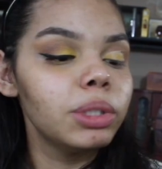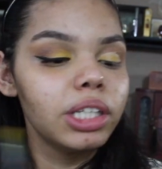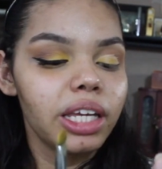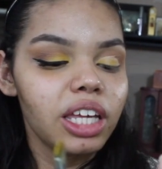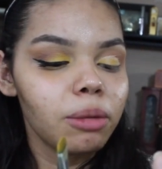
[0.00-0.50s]
I'm
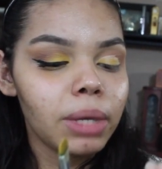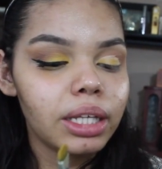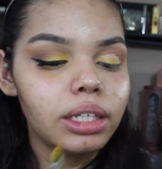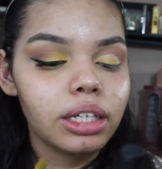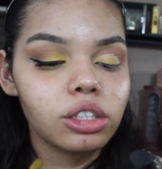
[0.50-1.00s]
going to be taking
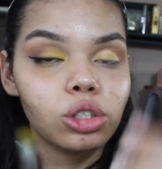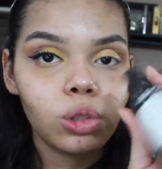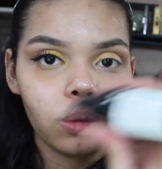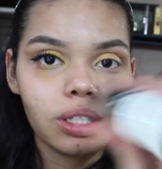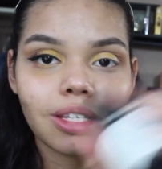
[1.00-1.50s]
my NYX
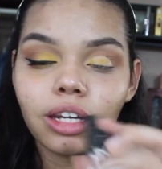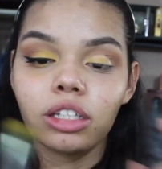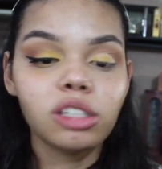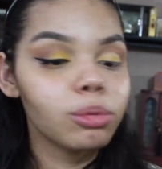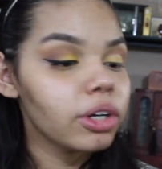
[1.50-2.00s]
Dewy
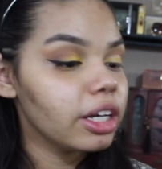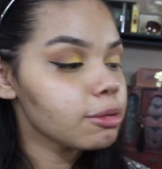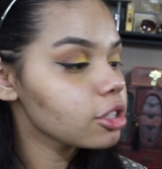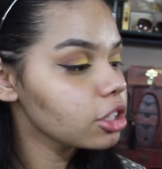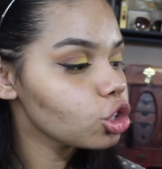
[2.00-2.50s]
Setting Spray.
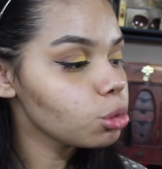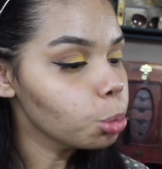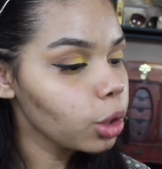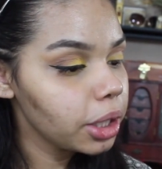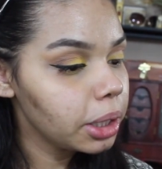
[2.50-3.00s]
I'm just going to
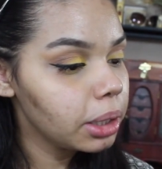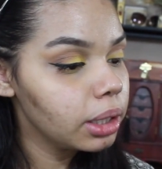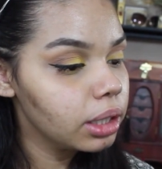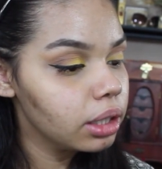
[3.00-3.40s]
spray it.